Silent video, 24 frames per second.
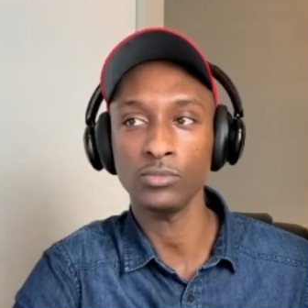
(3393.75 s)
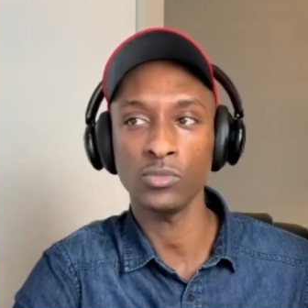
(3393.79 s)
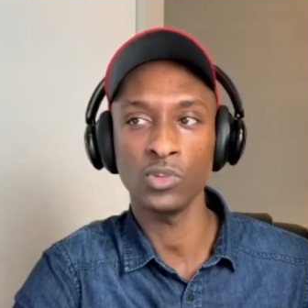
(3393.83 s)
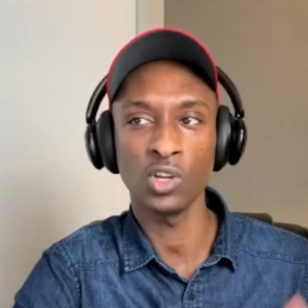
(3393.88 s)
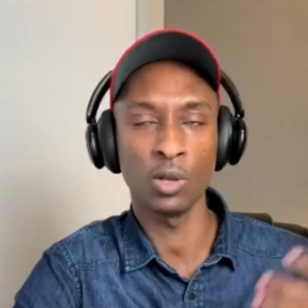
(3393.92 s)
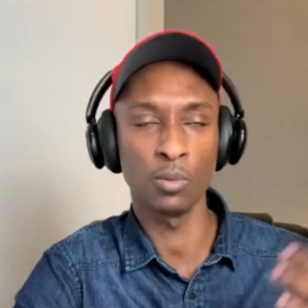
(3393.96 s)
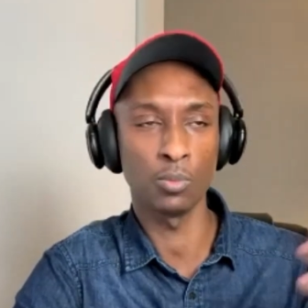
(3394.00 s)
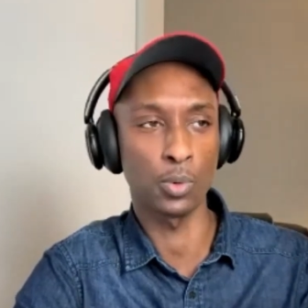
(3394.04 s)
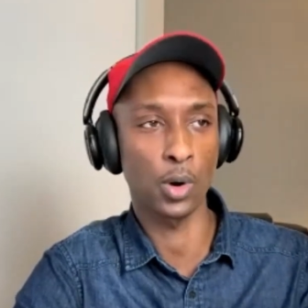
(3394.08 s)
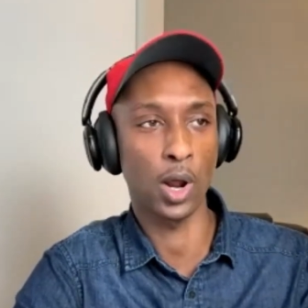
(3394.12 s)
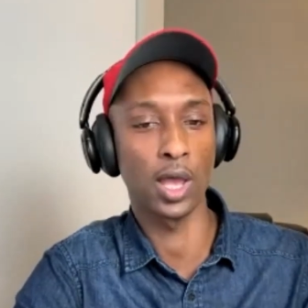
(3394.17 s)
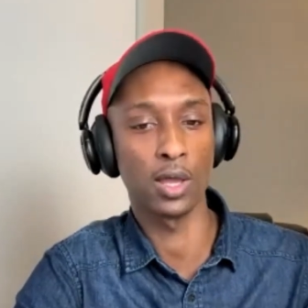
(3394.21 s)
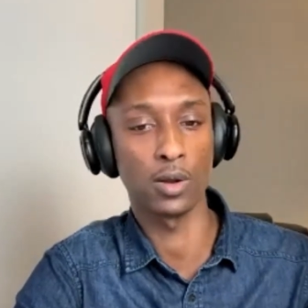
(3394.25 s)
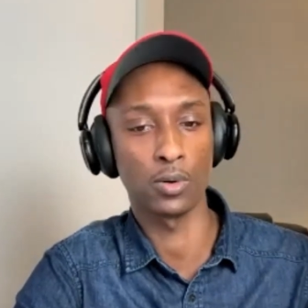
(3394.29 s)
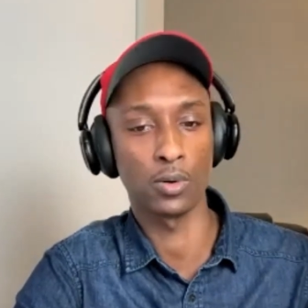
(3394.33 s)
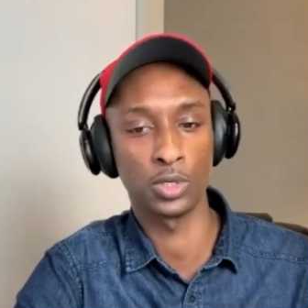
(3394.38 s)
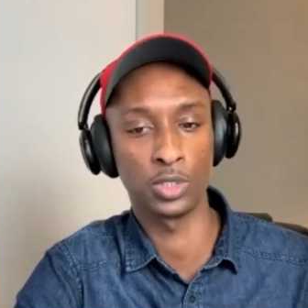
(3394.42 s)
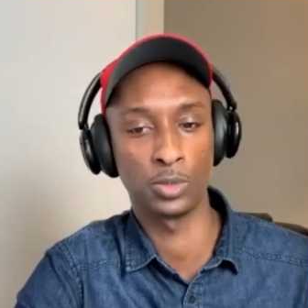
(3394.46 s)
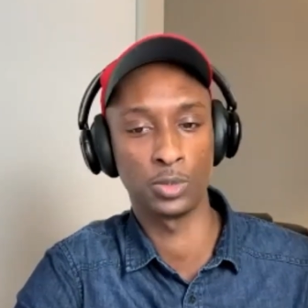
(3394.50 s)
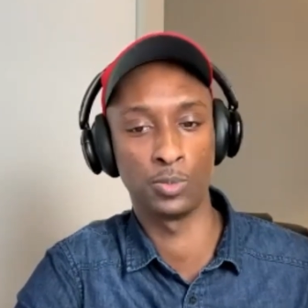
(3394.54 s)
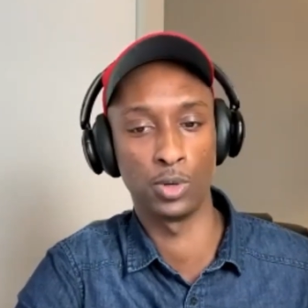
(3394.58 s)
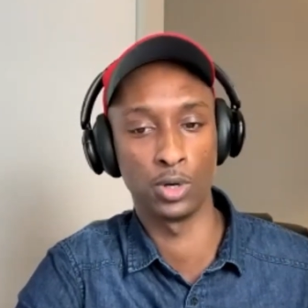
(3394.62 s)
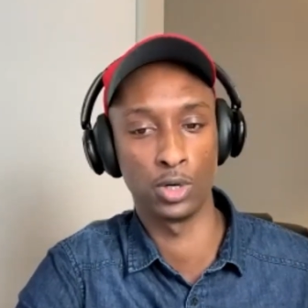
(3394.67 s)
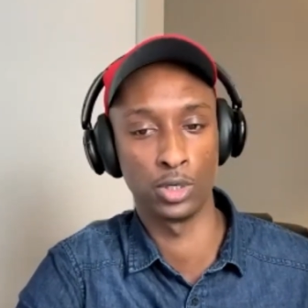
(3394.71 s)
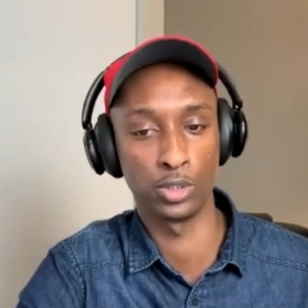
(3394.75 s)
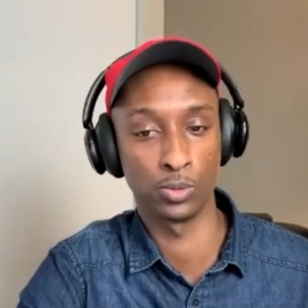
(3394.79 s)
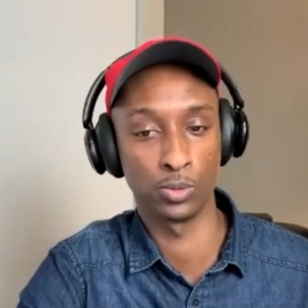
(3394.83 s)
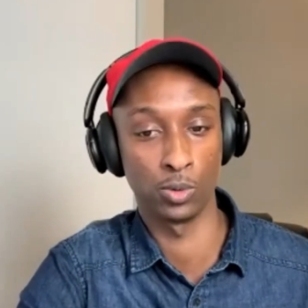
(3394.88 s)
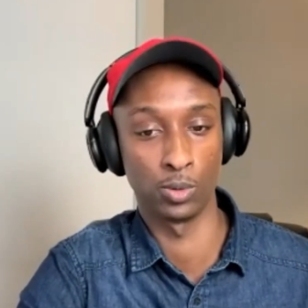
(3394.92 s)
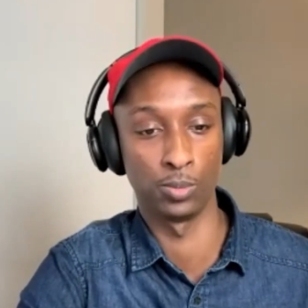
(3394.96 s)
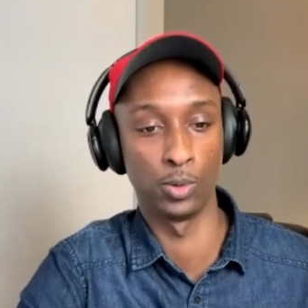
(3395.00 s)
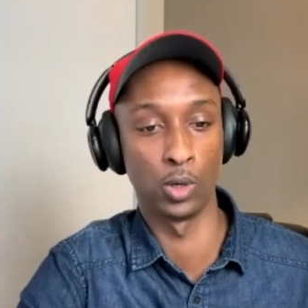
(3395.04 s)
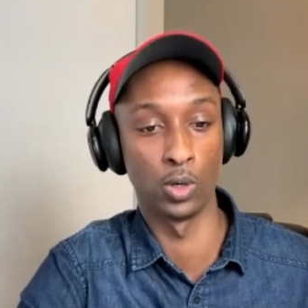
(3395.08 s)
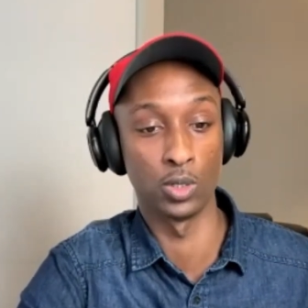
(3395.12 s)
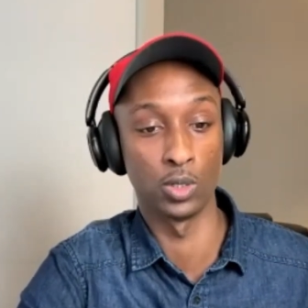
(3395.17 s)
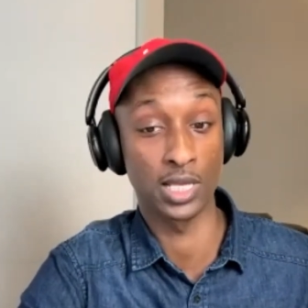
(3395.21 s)
prior experience with,
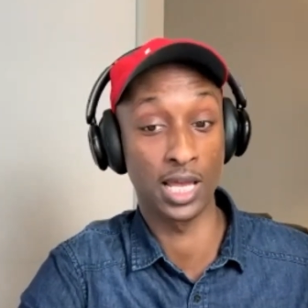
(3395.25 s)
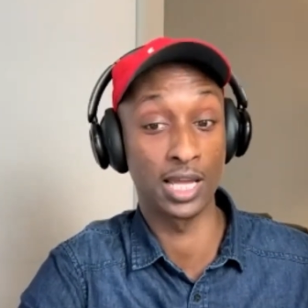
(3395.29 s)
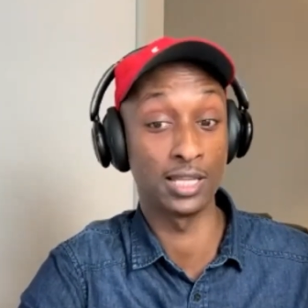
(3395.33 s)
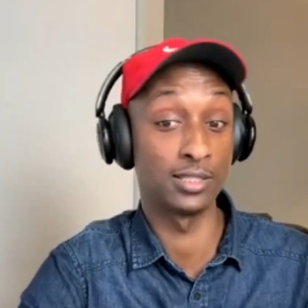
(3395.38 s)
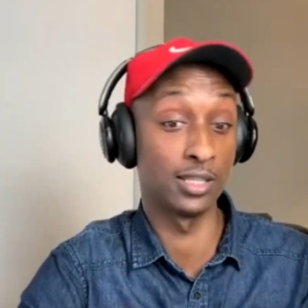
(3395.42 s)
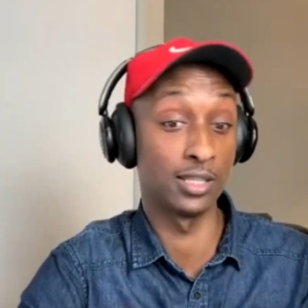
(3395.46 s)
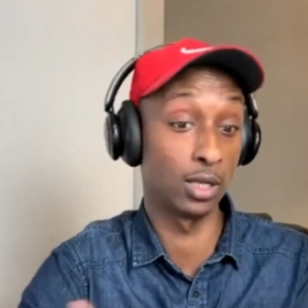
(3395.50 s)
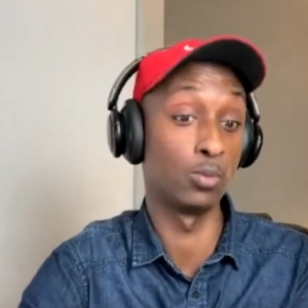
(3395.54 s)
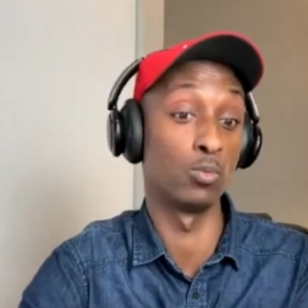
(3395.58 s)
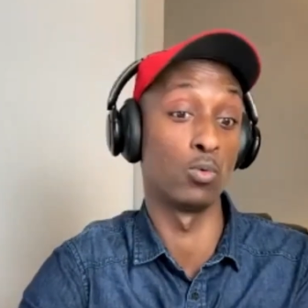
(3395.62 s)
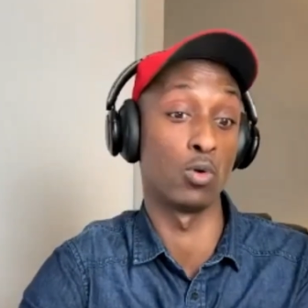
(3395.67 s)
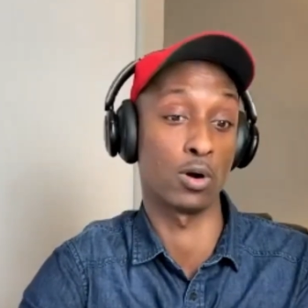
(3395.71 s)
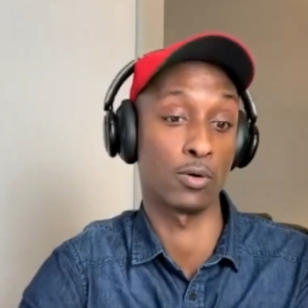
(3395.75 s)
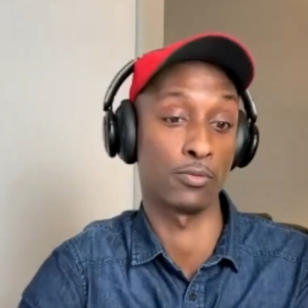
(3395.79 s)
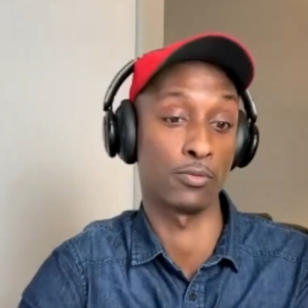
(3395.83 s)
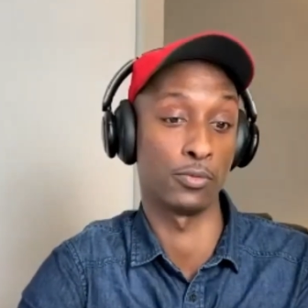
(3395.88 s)
because I did work